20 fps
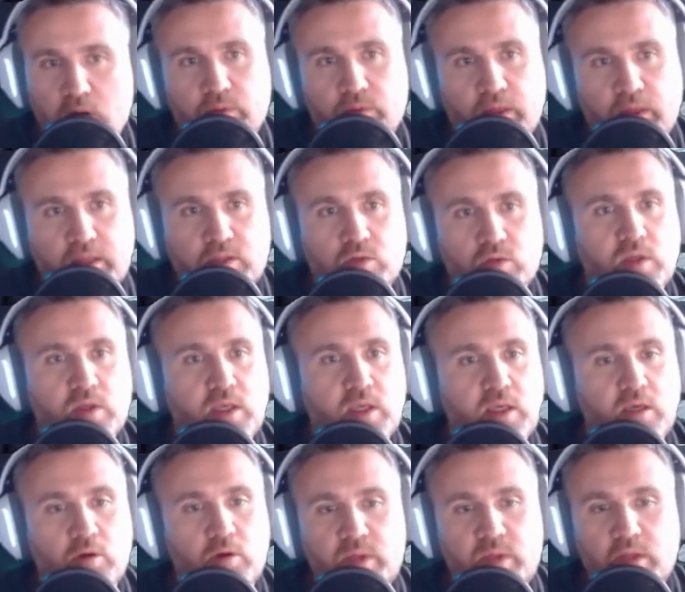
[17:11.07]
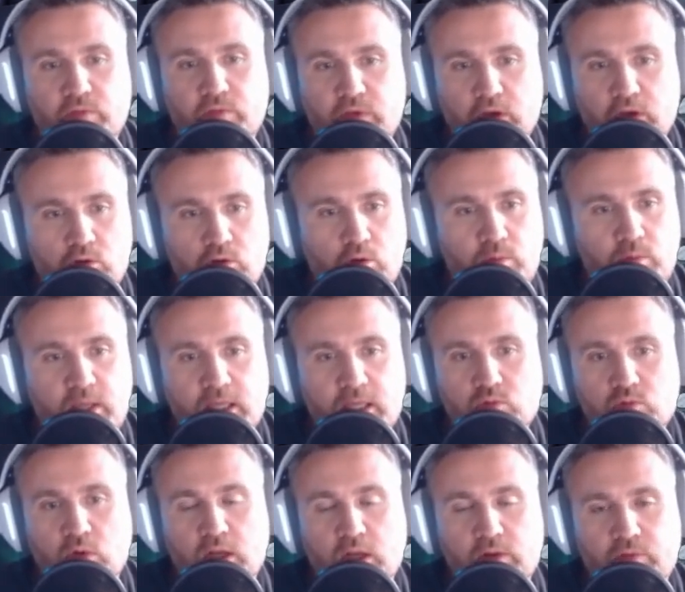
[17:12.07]
That's okay. A bit of economy
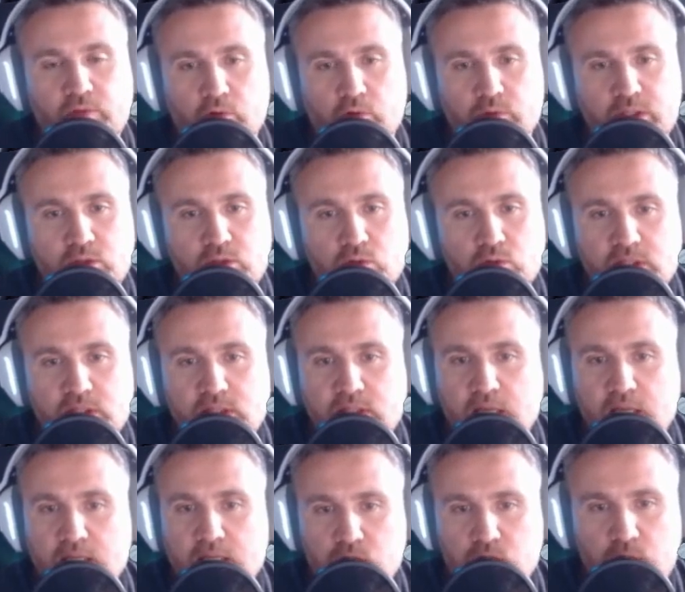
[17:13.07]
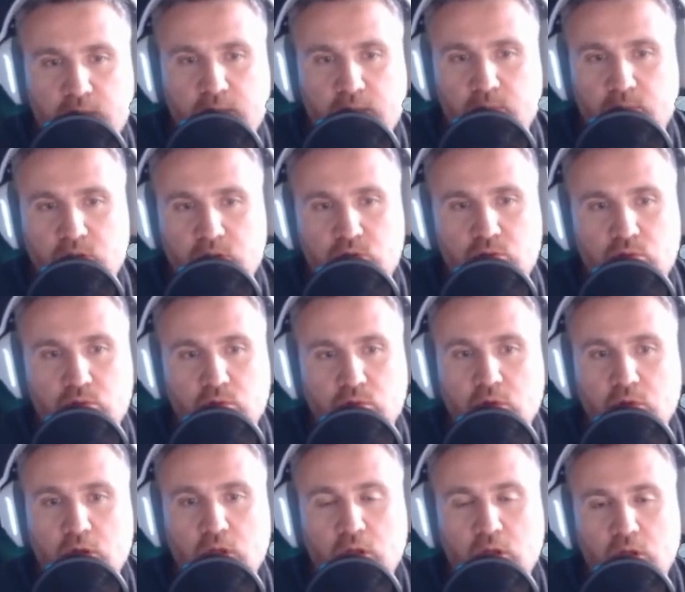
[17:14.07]
as well for resources gathering, but you
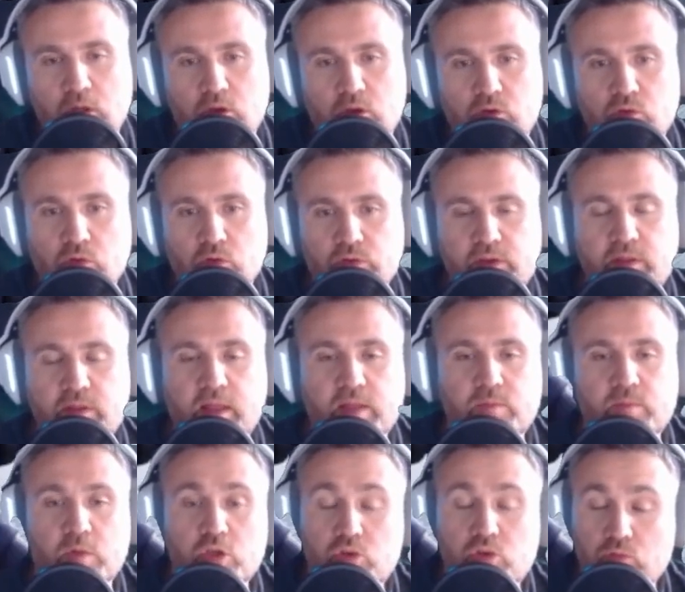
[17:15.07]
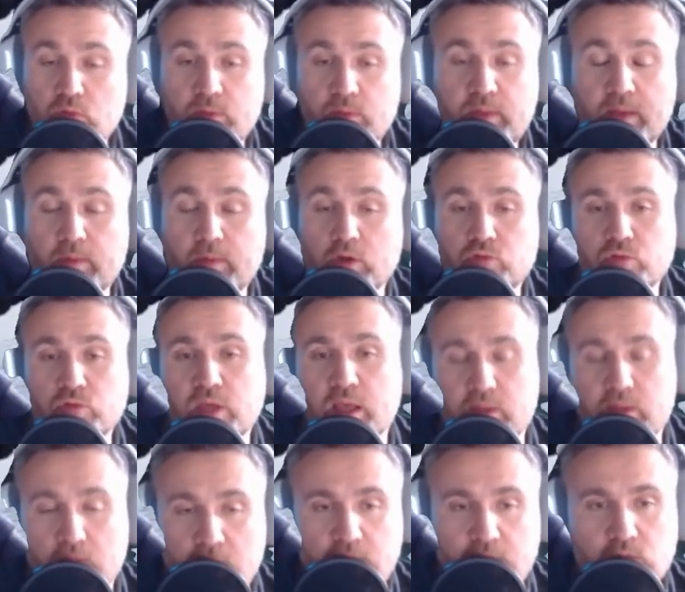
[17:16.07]
don't need that much. You will be able to
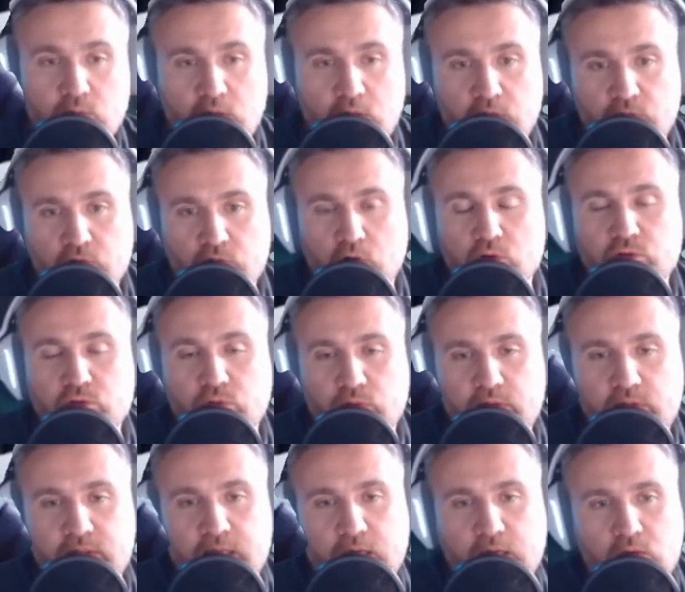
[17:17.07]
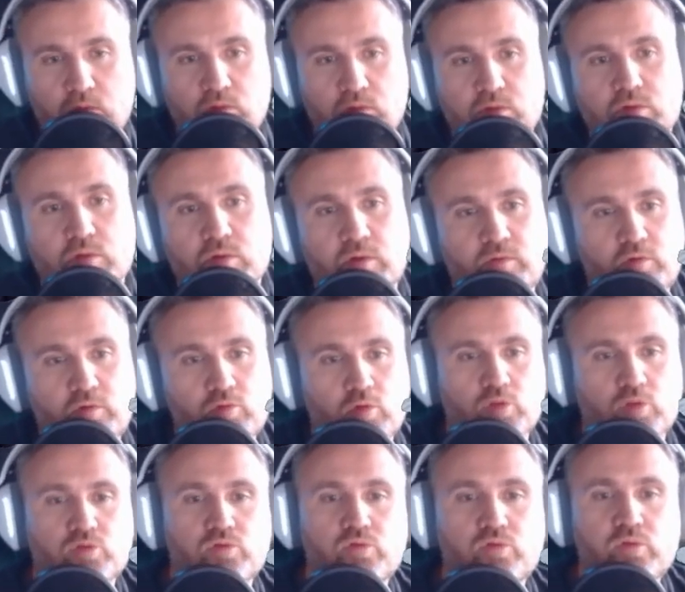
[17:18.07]
gather as well, of course, on these accounts. So if you
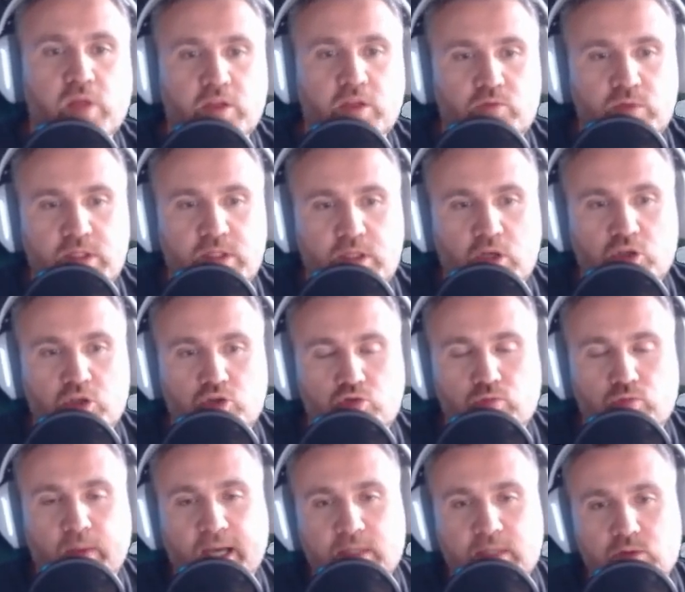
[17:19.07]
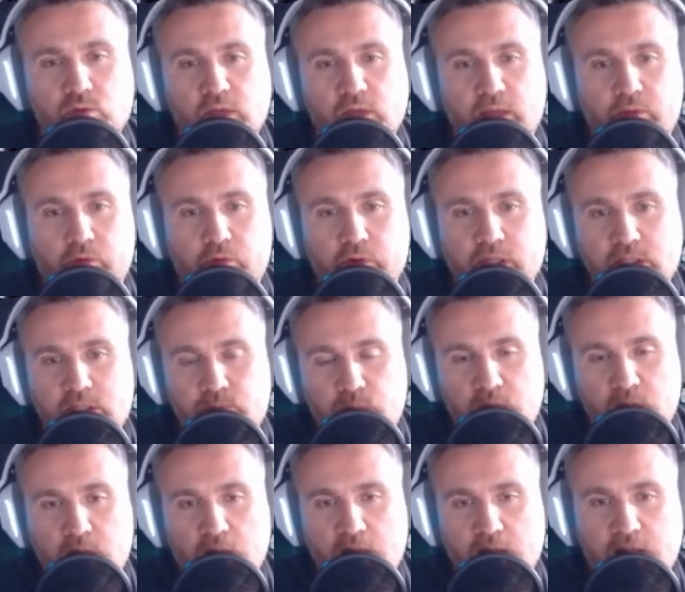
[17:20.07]
want to do that research to max the gathering
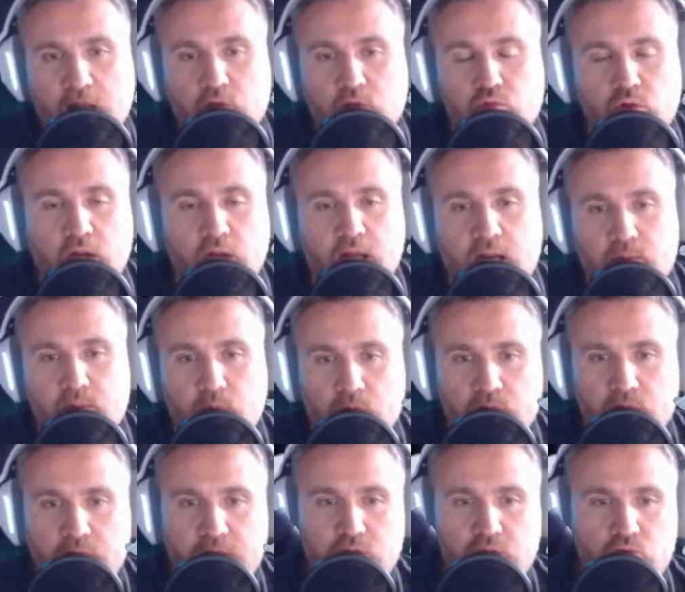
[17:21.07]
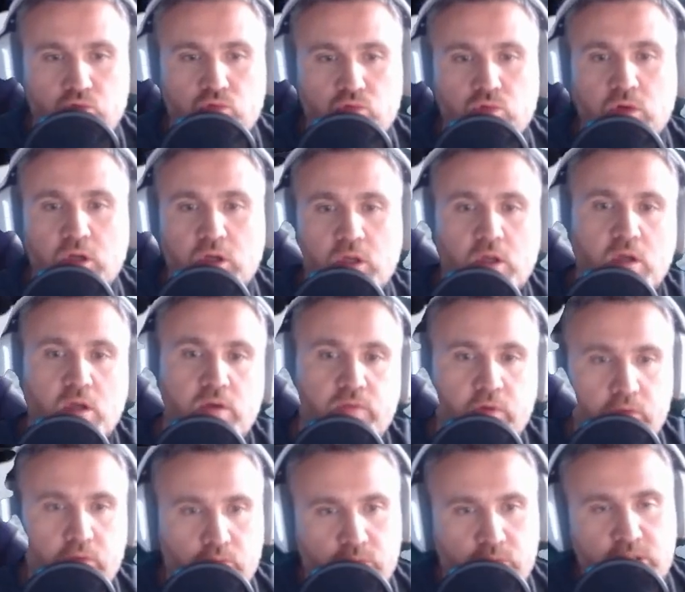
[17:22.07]
speed, that will help on day 2
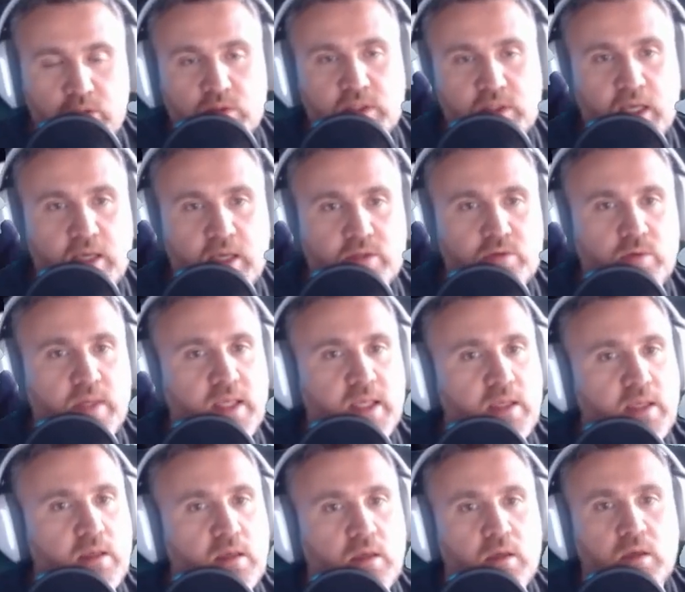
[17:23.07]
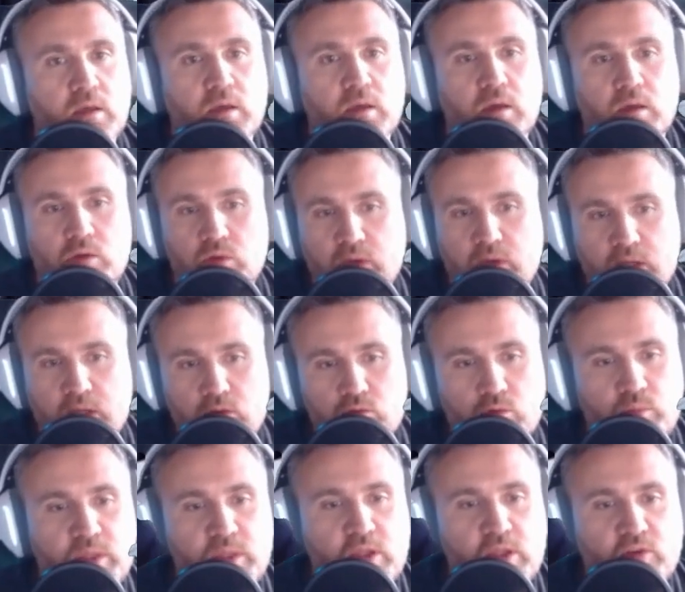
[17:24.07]
for the resource gathering. You can do
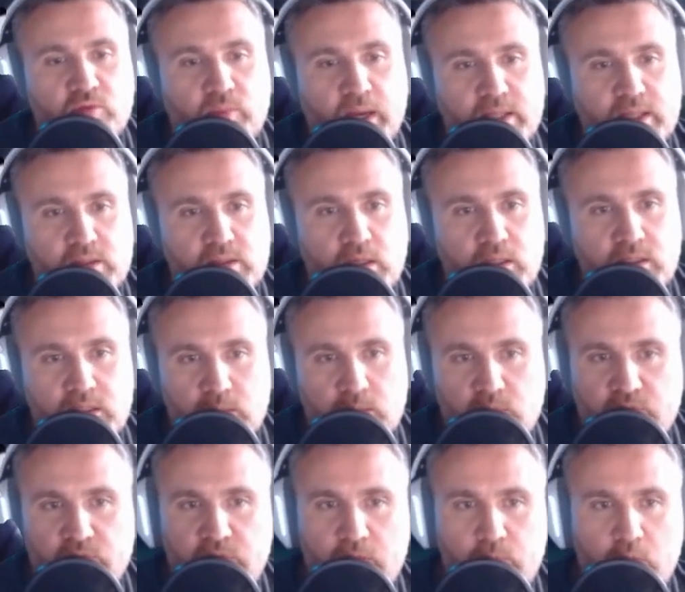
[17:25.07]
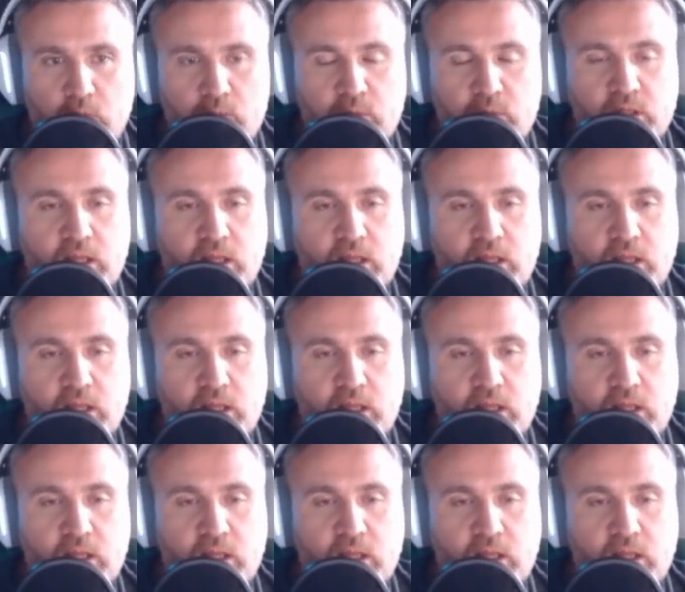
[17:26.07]
a bit of battle in terms of deployment